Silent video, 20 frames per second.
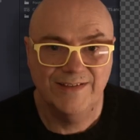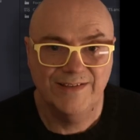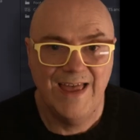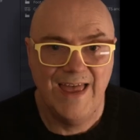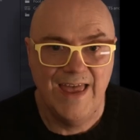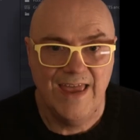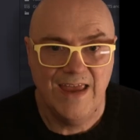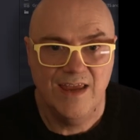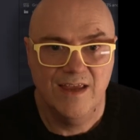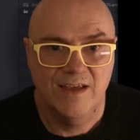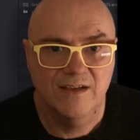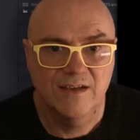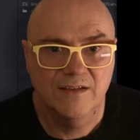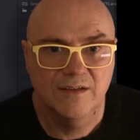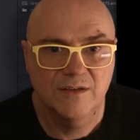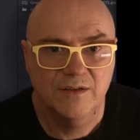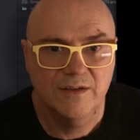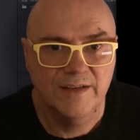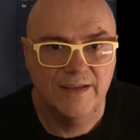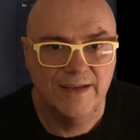A and
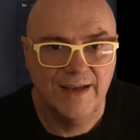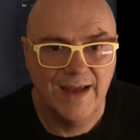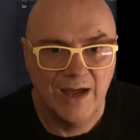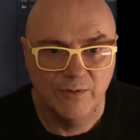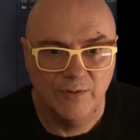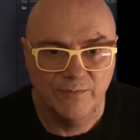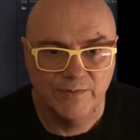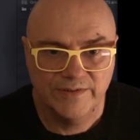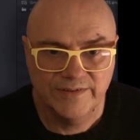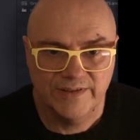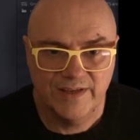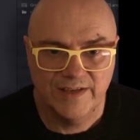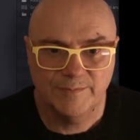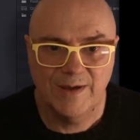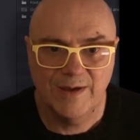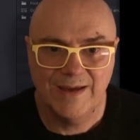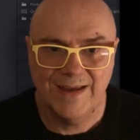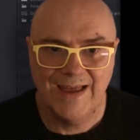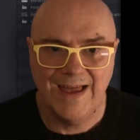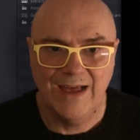look at the alpha, so there's
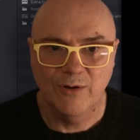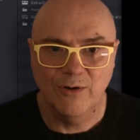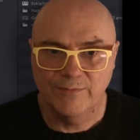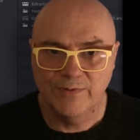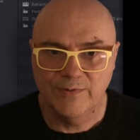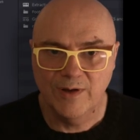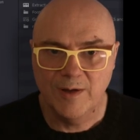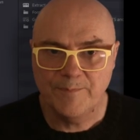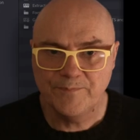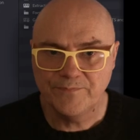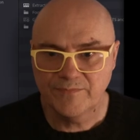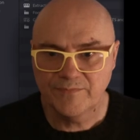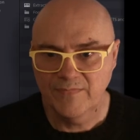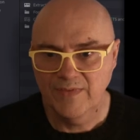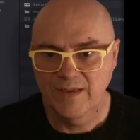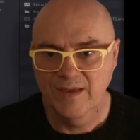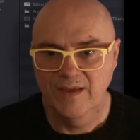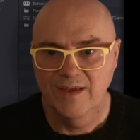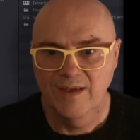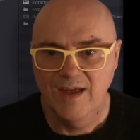my alpha.
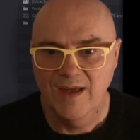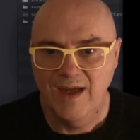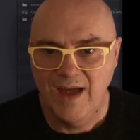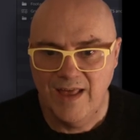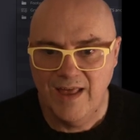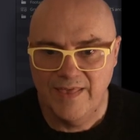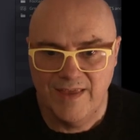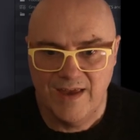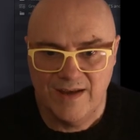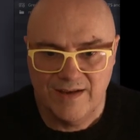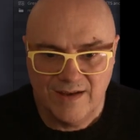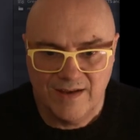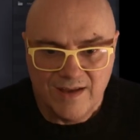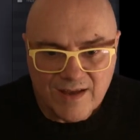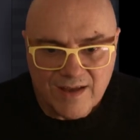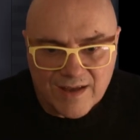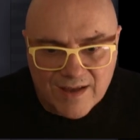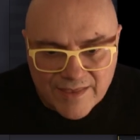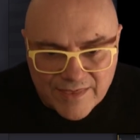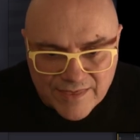And then
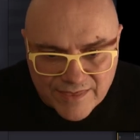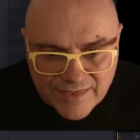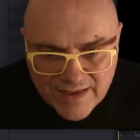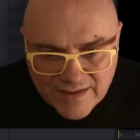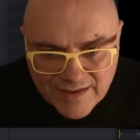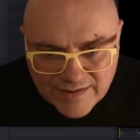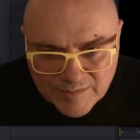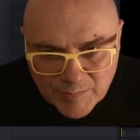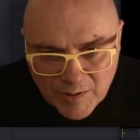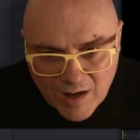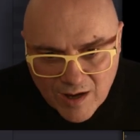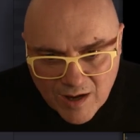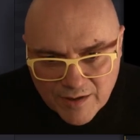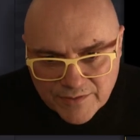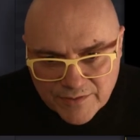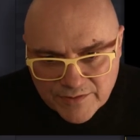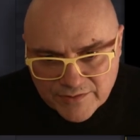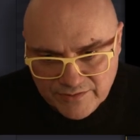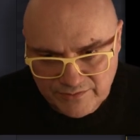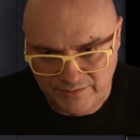this part of
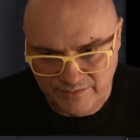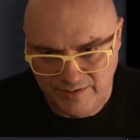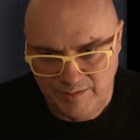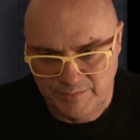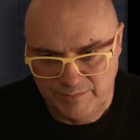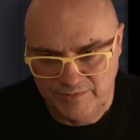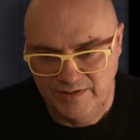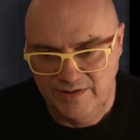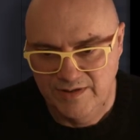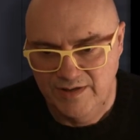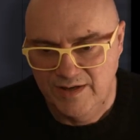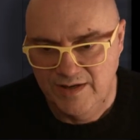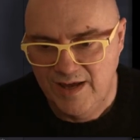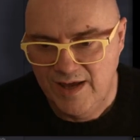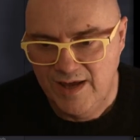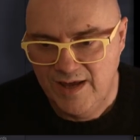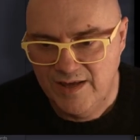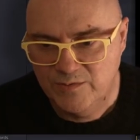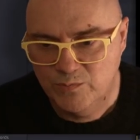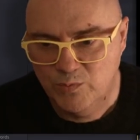the script
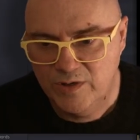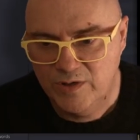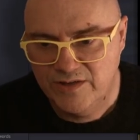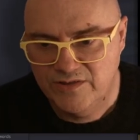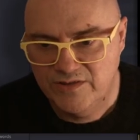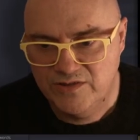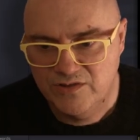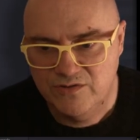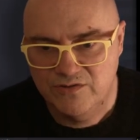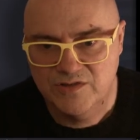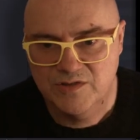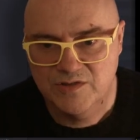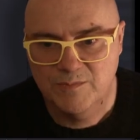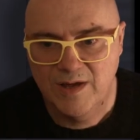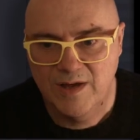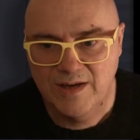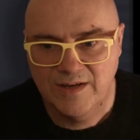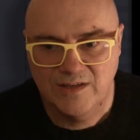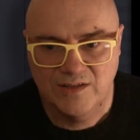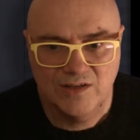is what I do to
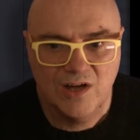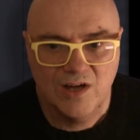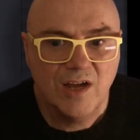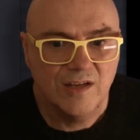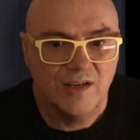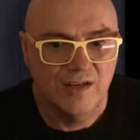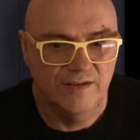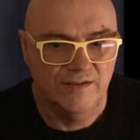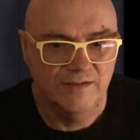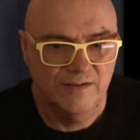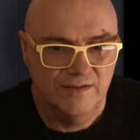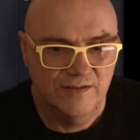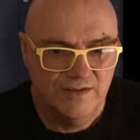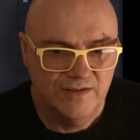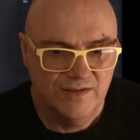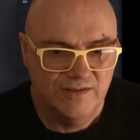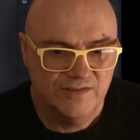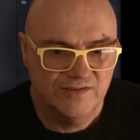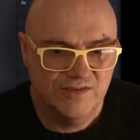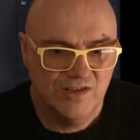my color.
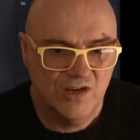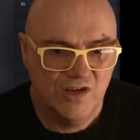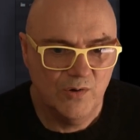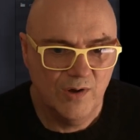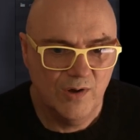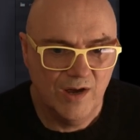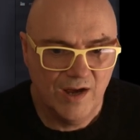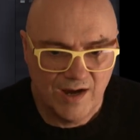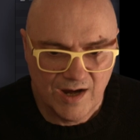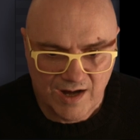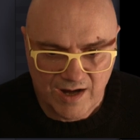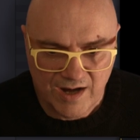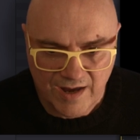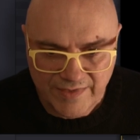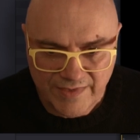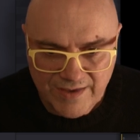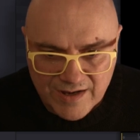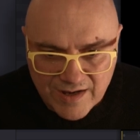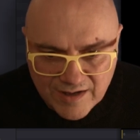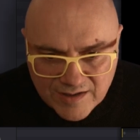So
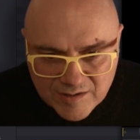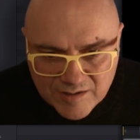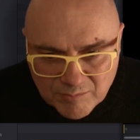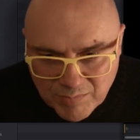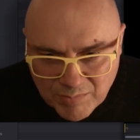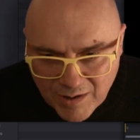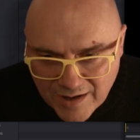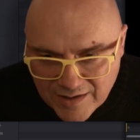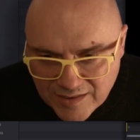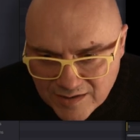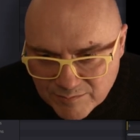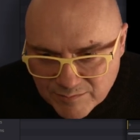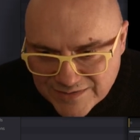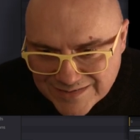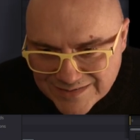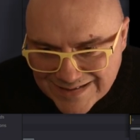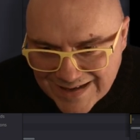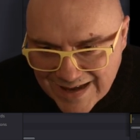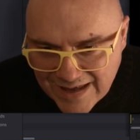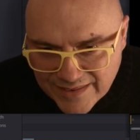then I combine them
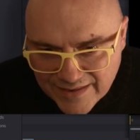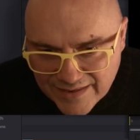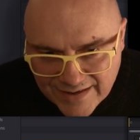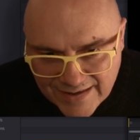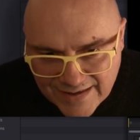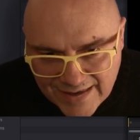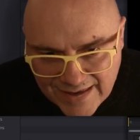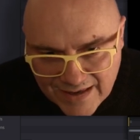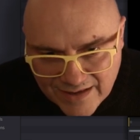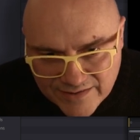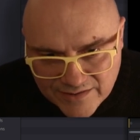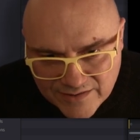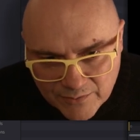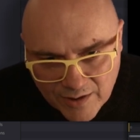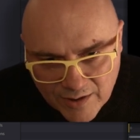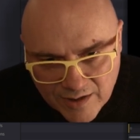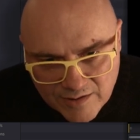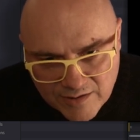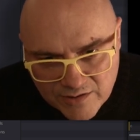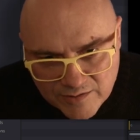together here. So I
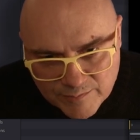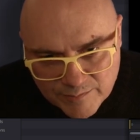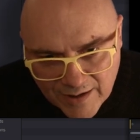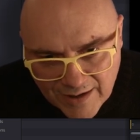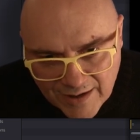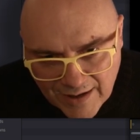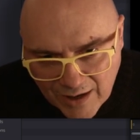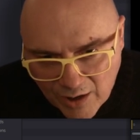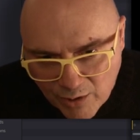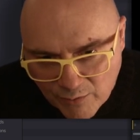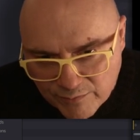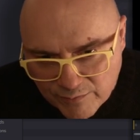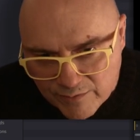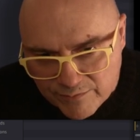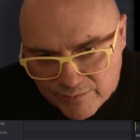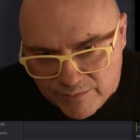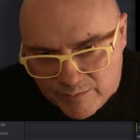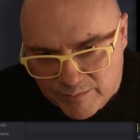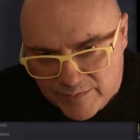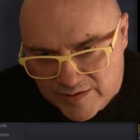use my alpha
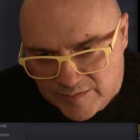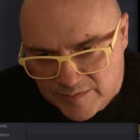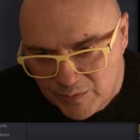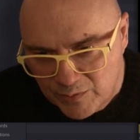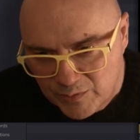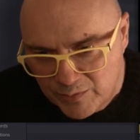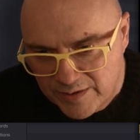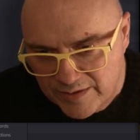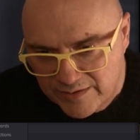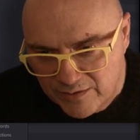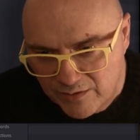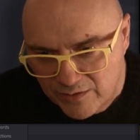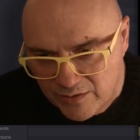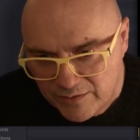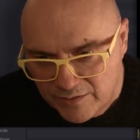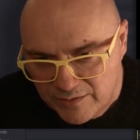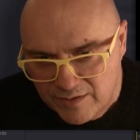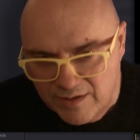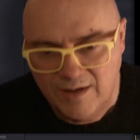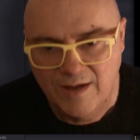from this point
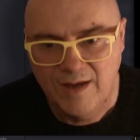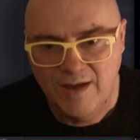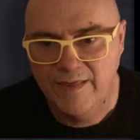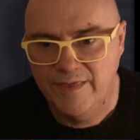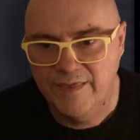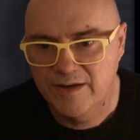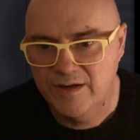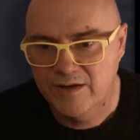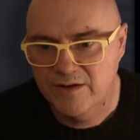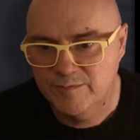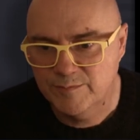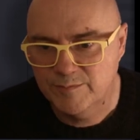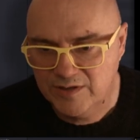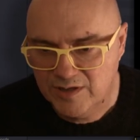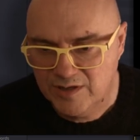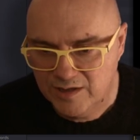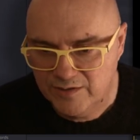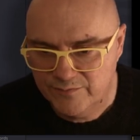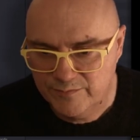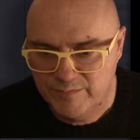on, and then I use my
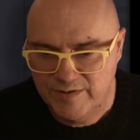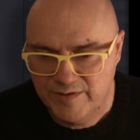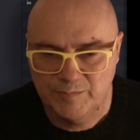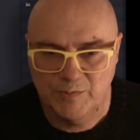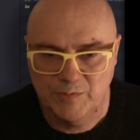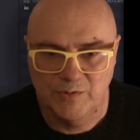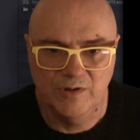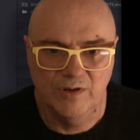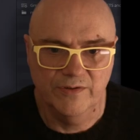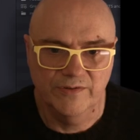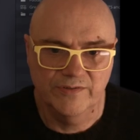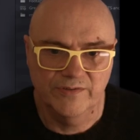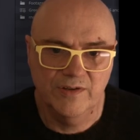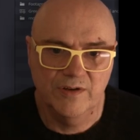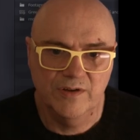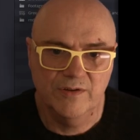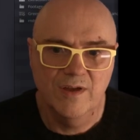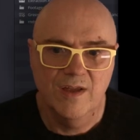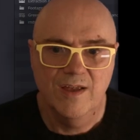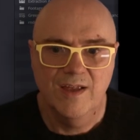color from this point on.
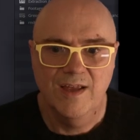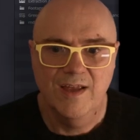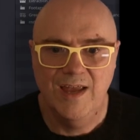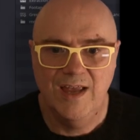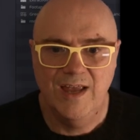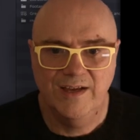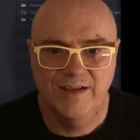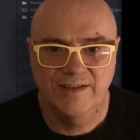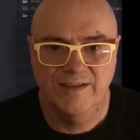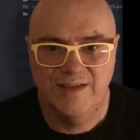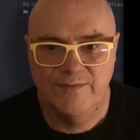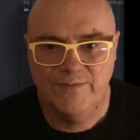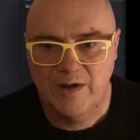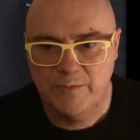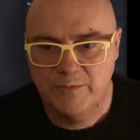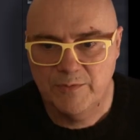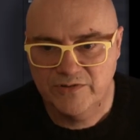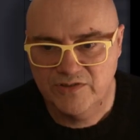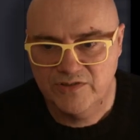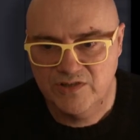So, because if I
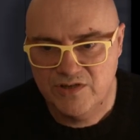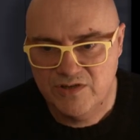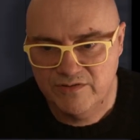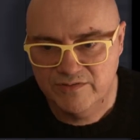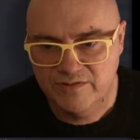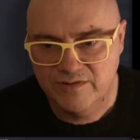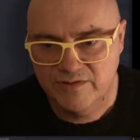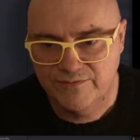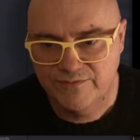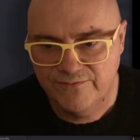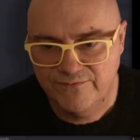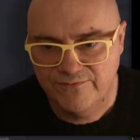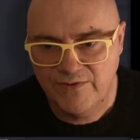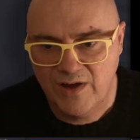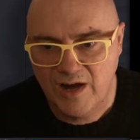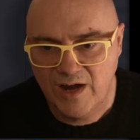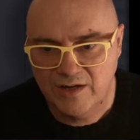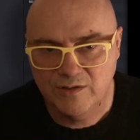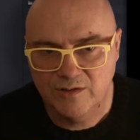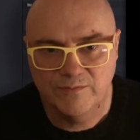was to use the
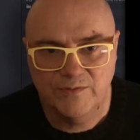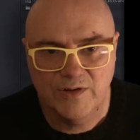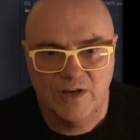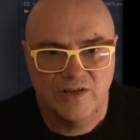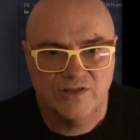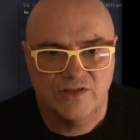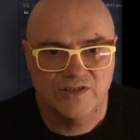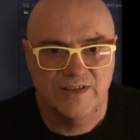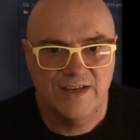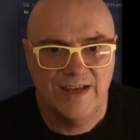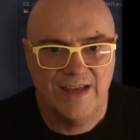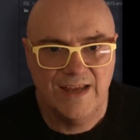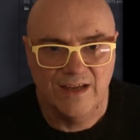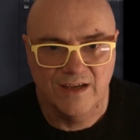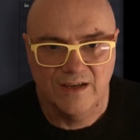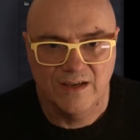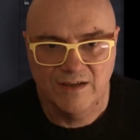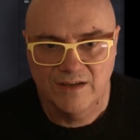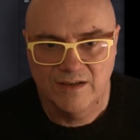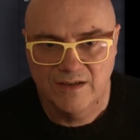final version
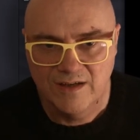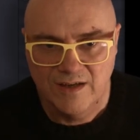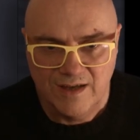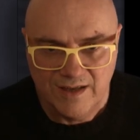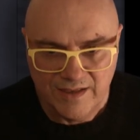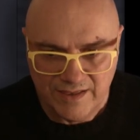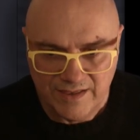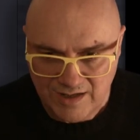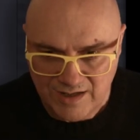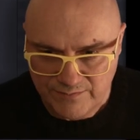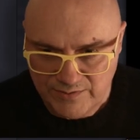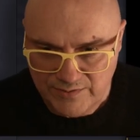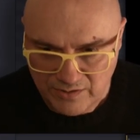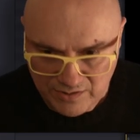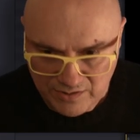here, then if you look at